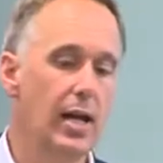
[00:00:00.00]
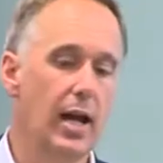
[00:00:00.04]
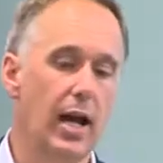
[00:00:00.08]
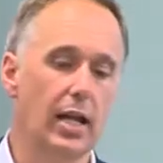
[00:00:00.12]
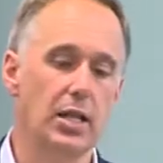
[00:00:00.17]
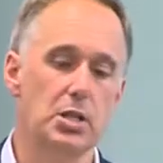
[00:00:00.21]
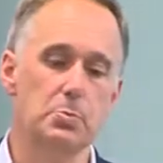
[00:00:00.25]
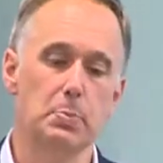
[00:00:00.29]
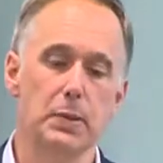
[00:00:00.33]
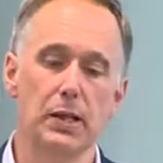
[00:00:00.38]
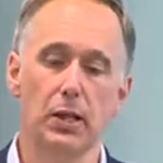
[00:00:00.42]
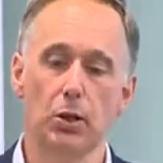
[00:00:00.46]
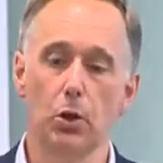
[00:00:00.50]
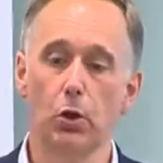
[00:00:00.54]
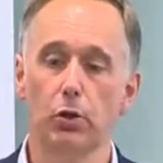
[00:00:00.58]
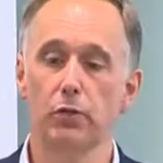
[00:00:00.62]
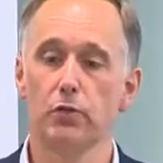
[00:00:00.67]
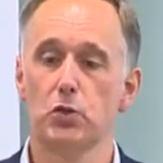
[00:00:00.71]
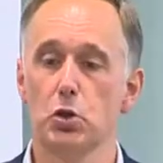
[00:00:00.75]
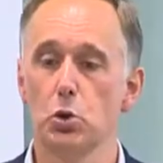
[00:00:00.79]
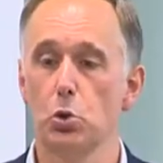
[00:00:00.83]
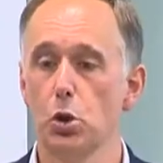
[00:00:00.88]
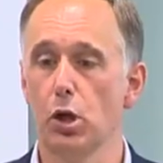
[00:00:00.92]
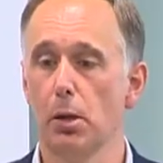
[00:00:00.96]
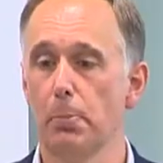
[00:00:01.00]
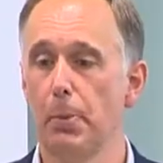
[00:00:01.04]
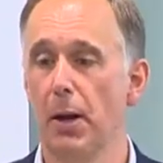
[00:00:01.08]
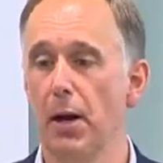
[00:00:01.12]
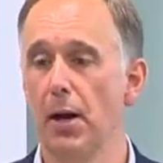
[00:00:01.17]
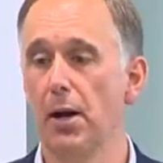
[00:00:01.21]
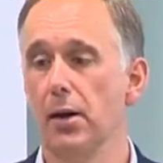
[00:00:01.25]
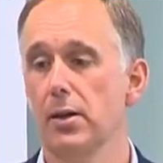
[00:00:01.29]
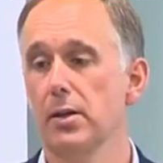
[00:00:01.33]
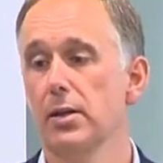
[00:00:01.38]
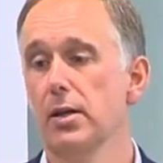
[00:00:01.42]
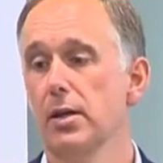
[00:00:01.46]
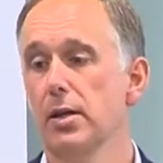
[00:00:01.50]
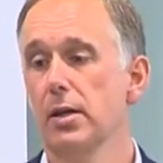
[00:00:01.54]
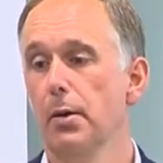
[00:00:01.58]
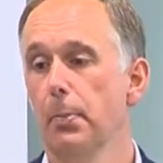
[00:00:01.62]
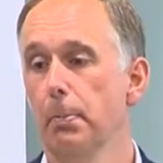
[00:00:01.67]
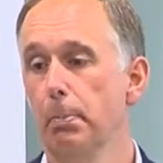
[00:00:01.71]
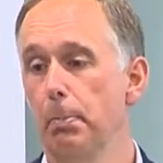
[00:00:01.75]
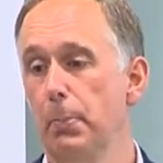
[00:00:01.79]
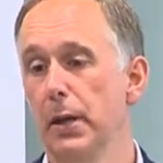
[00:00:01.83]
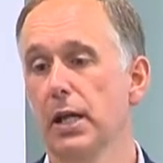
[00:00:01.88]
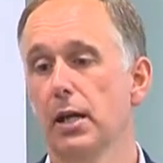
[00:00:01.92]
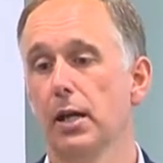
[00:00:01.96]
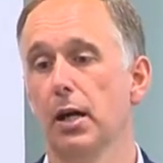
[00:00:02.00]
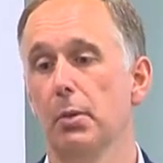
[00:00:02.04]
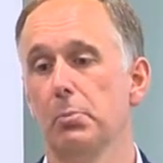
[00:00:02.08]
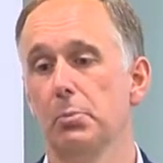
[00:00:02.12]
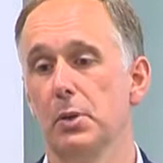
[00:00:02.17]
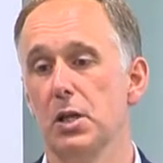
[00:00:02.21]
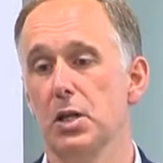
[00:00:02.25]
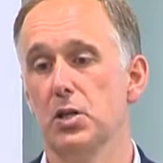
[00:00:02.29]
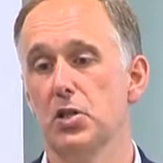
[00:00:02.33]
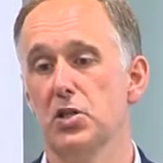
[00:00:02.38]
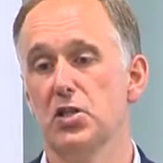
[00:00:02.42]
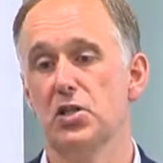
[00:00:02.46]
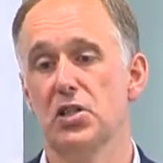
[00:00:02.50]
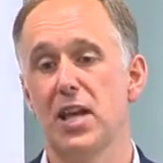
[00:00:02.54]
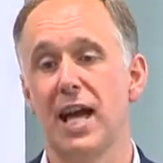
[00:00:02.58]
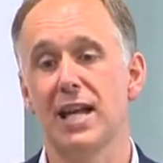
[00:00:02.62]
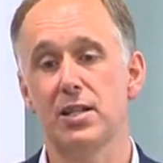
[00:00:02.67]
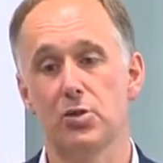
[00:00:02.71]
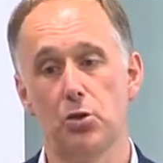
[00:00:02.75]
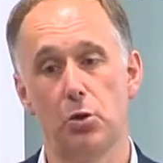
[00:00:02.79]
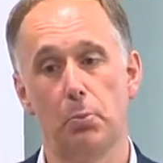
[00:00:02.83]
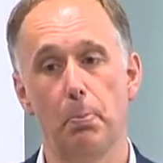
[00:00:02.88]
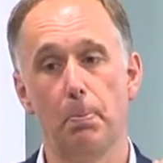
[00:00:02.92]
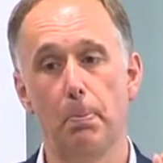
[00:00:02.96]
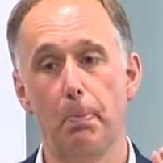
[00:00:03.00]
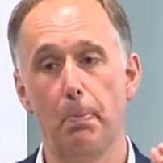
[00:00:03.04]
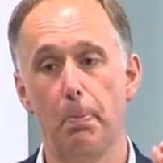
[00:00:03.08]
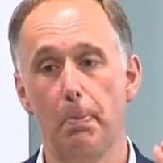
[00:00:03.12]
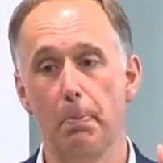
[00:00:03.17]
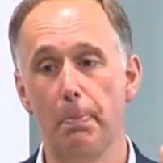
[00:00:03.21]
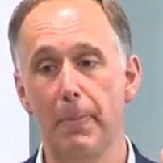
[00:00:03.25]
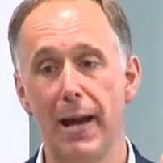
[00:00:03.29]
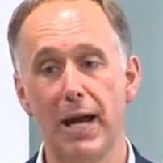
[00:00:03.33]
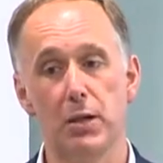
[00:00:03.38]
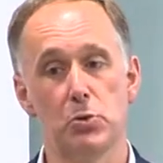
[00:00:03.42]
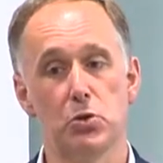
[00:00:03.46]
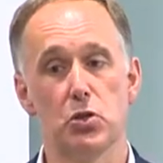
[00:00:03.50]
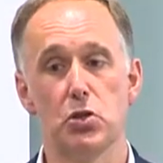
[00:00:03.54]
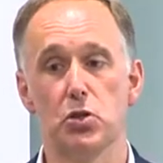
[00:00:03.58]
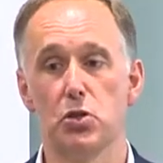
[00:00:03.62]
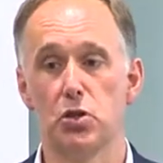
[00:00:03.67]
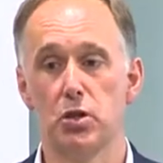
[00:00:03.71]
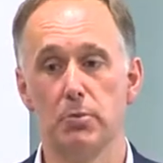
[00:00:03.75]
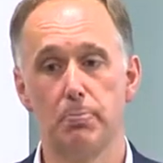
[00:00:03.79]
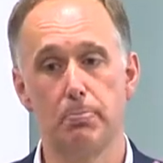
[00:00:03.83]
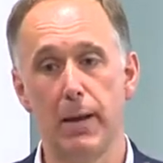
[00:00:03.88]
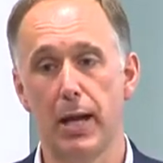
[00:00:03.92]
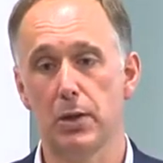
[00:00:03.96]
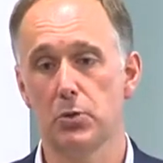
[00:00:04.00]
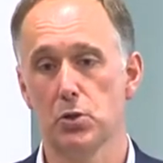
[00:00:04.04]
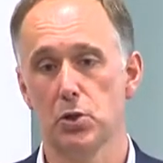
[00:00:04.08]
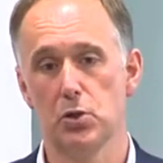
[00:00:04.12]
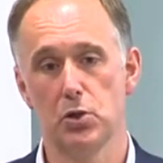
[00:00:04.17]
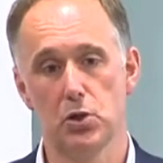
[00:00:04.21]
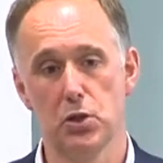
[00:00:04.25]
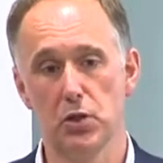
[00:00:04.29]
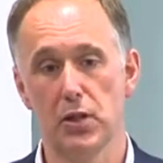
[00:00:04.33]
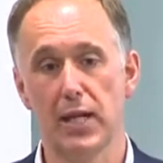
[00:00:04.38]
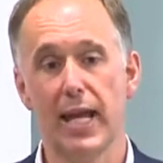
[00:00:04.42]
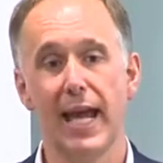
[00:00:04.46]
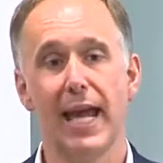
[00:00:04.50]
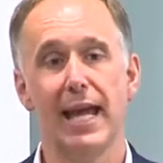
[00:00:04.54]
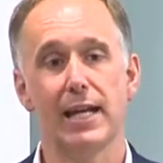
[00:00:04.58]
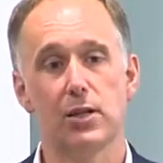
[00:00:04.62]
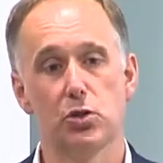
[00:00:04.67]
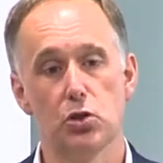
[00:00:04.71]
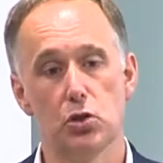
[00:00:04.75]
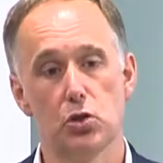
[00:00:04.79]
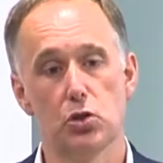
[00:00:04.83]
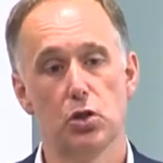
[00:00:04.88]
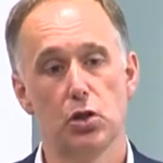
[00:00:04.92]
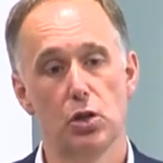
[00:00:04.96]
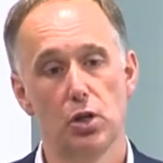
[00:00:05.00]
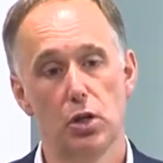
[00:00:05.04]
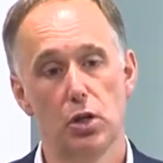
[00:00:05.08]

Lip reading: And there's been a lot of talk about big companies sat on mountains and mountains of cash,